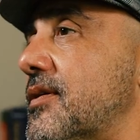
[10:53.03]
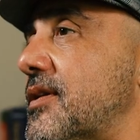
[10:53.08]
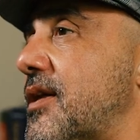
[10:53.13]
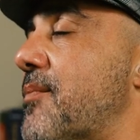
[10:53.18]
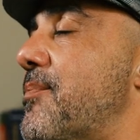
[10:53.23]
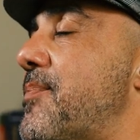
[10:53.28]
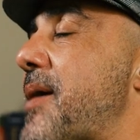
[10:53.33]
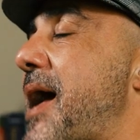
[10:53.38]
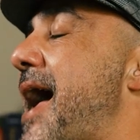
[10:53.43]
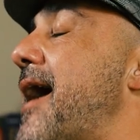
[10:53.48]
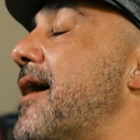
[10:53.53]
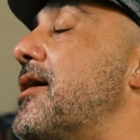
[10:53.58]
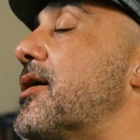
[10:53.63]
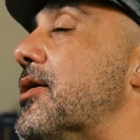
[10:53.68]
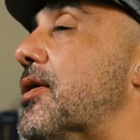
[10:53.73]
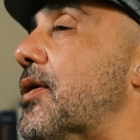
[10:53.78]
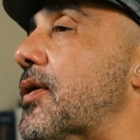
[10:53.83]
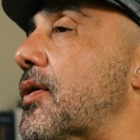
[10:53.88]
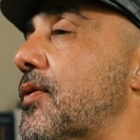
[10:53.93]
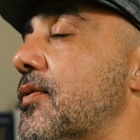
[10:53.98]

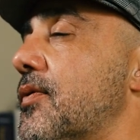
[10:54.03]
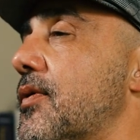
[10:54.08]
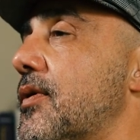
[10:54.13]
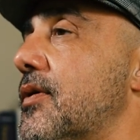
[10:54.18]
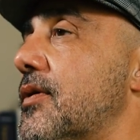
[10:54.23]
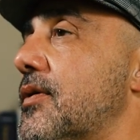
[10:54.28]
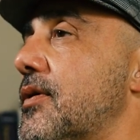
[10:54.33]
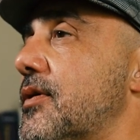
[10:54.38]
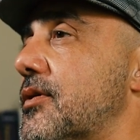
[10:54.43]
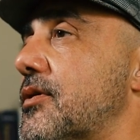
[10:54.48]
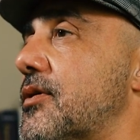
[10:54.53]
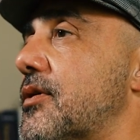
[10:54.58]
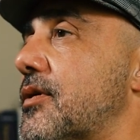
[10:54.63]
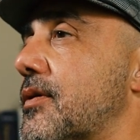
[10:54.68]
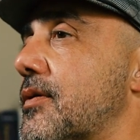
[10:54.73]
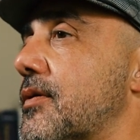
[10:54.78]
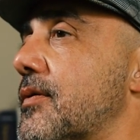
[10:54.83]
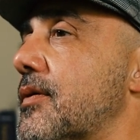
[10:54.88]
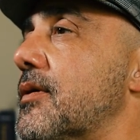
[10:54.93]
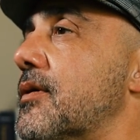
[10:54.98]
Tobacco
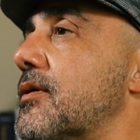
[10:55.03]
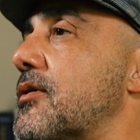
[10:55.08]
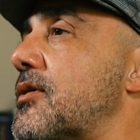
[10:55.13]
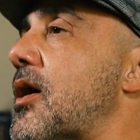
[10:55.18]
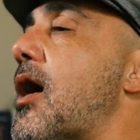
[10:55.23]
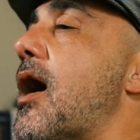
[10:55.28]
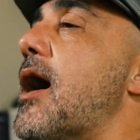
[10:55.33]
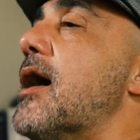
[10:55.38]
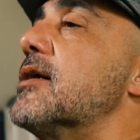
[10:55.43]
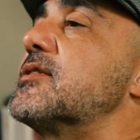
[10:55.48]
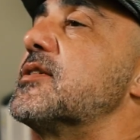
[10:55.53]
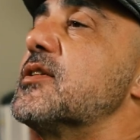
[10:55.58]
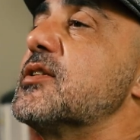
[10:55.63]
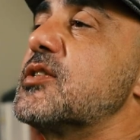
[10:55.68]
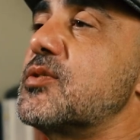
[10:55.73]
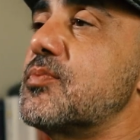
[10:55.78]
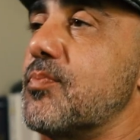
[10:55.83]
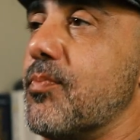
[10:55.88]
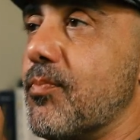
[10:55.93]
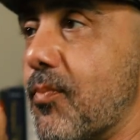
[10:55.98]

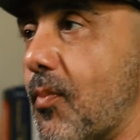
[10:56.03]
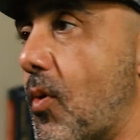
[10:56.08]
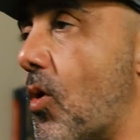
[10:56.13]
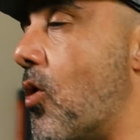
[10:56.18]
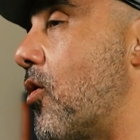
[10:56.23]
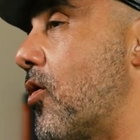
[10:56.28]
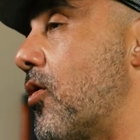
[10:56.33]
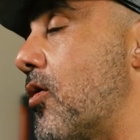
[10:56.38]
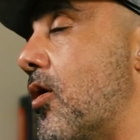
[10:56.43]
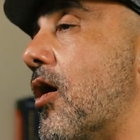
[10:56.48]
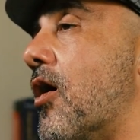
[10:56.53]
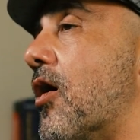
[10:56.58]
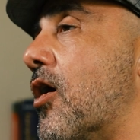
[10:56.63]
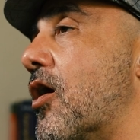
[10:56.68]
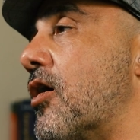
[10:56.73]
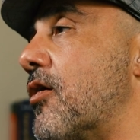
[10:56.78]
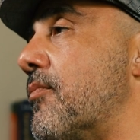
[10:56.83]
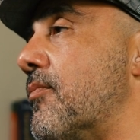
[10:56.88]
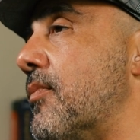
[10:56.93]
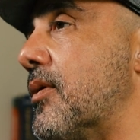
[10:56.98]
causes more
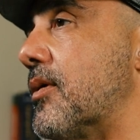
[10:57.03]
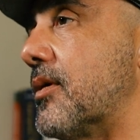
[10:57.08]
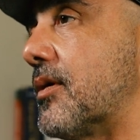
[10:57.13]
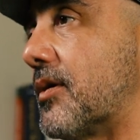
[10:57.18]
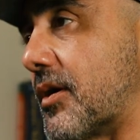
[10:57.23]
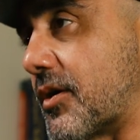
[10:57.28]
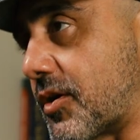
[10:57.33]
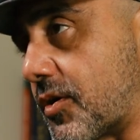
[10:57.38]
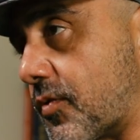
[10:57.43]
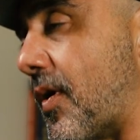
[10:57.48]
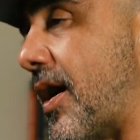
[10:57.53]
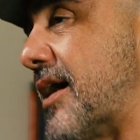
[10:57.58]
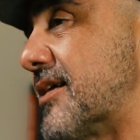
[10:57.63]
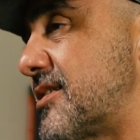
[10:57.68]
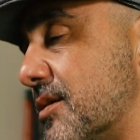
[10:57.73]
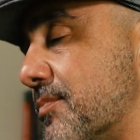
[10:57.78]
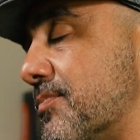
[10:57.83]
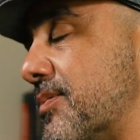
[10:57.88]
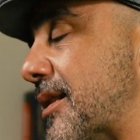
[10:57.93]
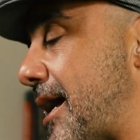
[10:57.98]
harm
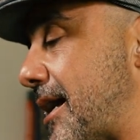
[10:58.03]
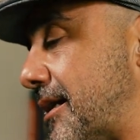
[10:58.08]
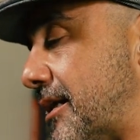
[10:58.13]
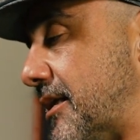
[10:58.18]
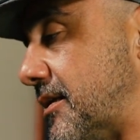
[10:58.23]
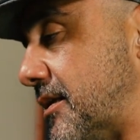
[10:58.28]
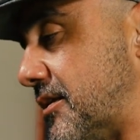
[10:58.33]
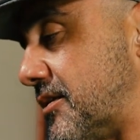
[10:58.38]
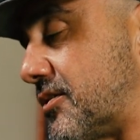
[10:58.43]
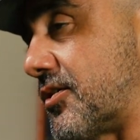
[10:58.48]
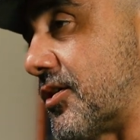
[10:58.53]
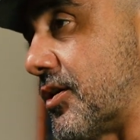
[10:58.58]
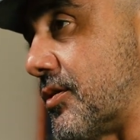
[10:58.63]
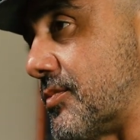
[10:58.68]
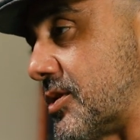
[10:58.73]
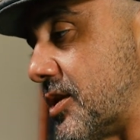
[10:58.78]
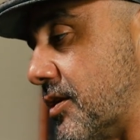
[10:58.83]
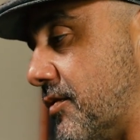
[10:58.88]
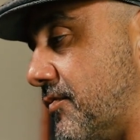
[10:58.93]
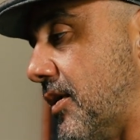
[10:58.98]
across the planet in
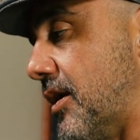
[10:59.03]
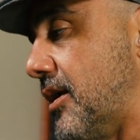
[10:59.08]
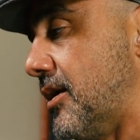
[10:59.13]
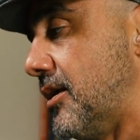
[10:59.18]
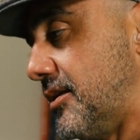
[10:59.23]
terms of